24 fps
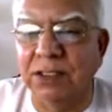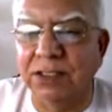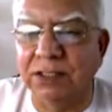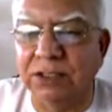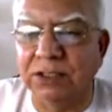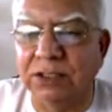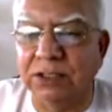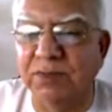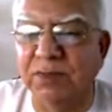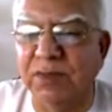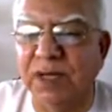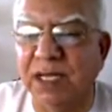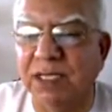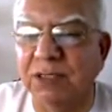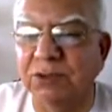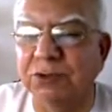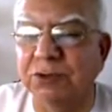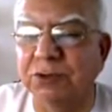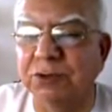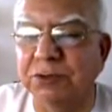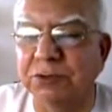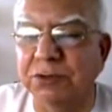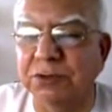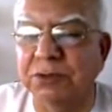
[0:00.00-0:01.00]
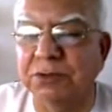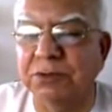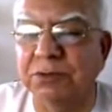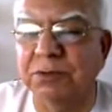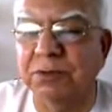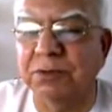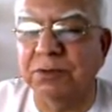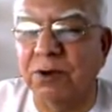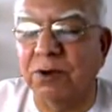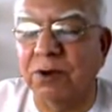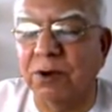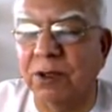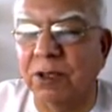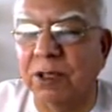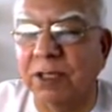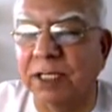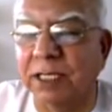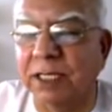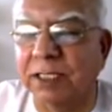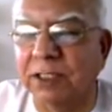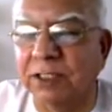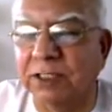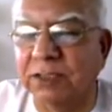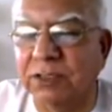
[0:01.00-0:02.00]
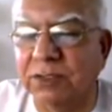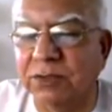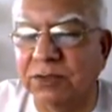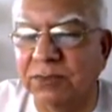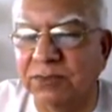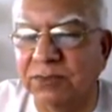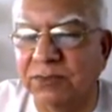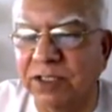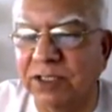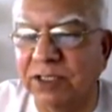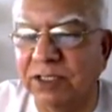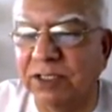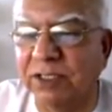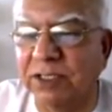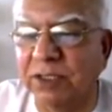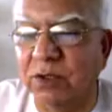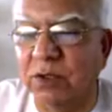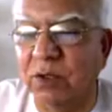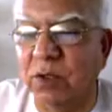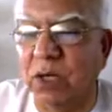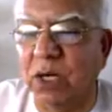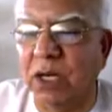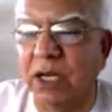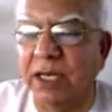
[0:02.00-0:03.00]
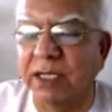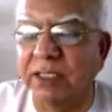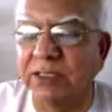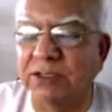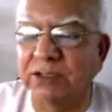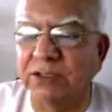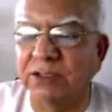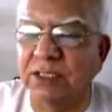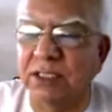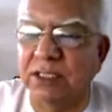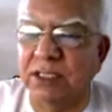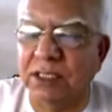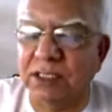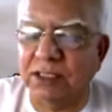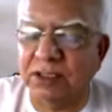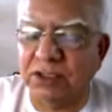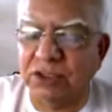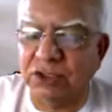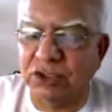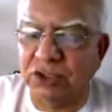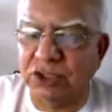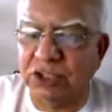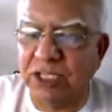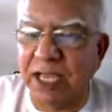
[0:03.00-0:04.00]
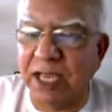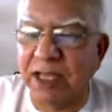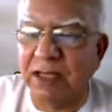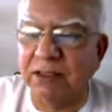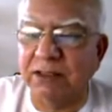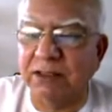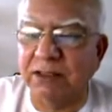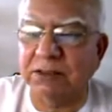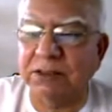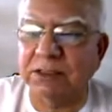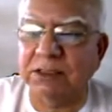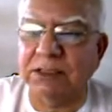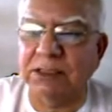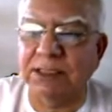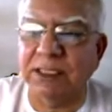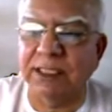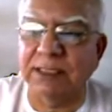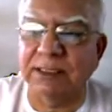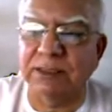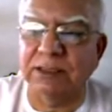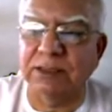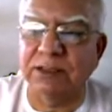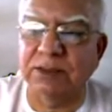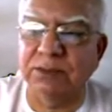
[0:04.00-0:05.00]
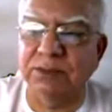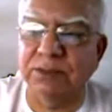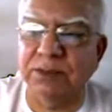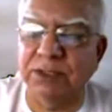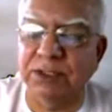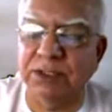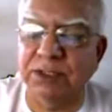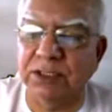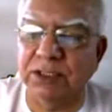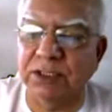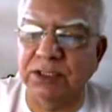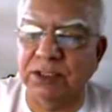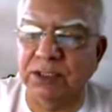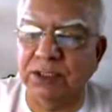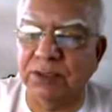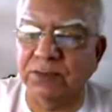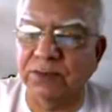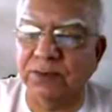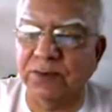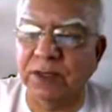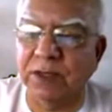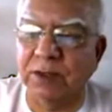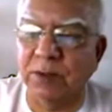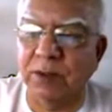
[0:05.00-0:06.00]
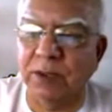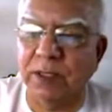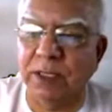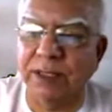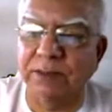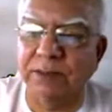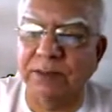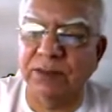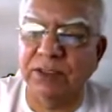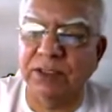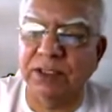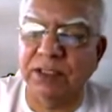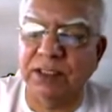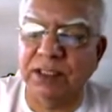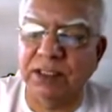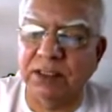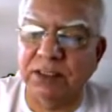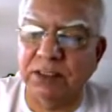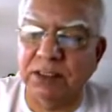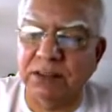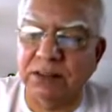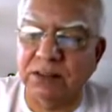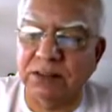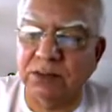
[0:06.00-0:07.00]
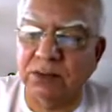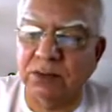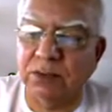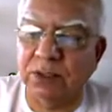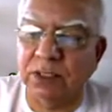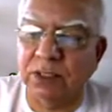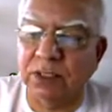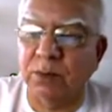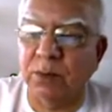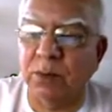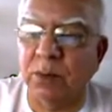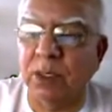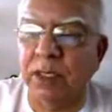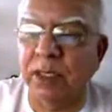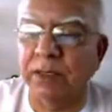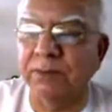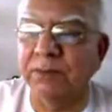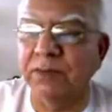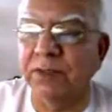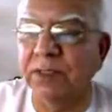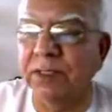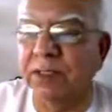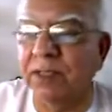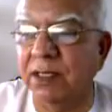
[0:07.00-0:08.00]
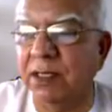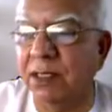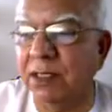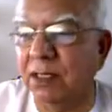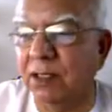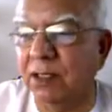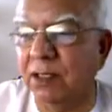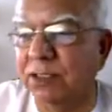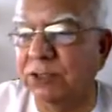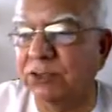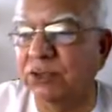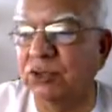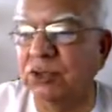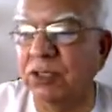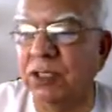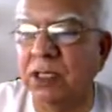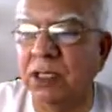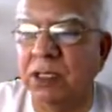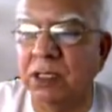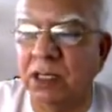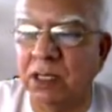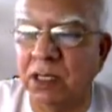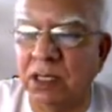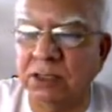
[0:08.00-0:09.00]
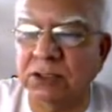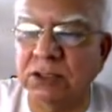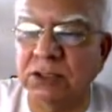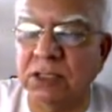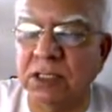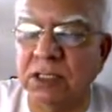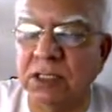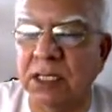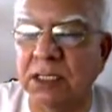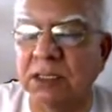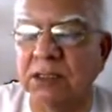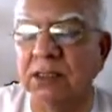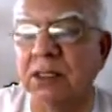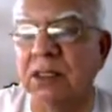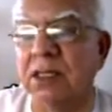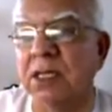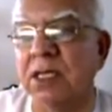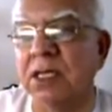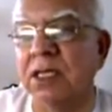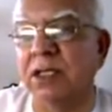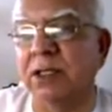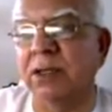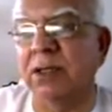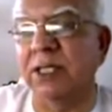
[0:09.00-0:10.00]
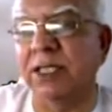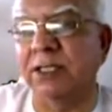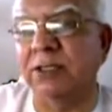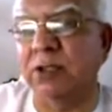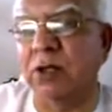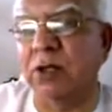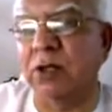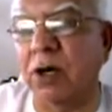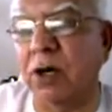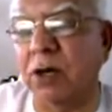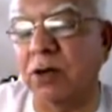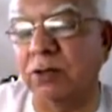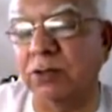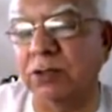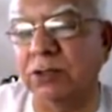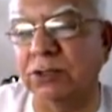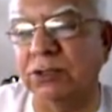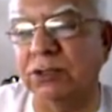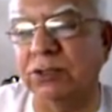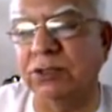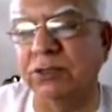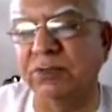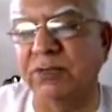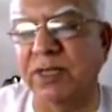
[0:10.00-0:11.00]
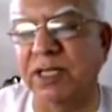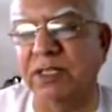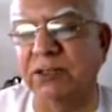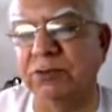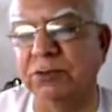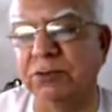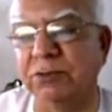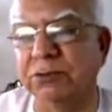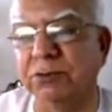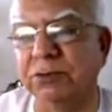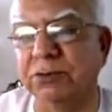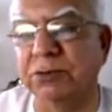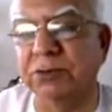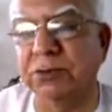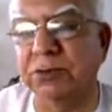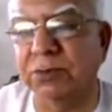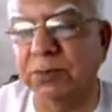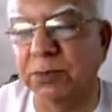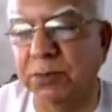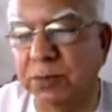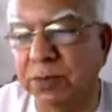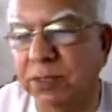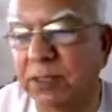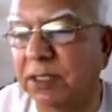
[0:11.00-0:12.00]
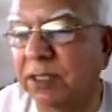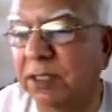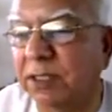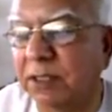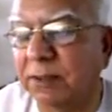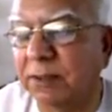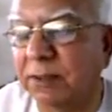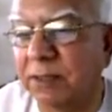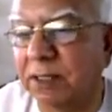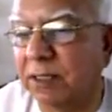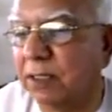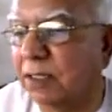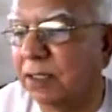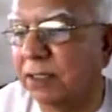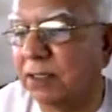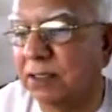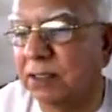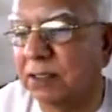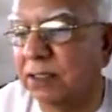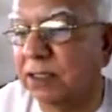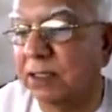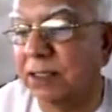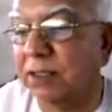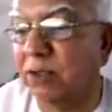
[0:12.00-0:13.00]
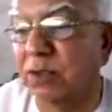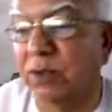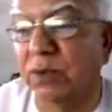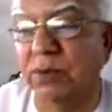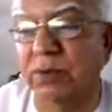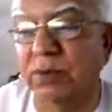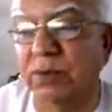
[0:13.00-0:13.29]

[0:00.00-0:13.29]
This Jamaat used to call that is a very organized. There are the channels that with their Itfalul Ambiya, their Khudamul Ambiya, Lajna, Nasrat, that how this Jamaat used to work, I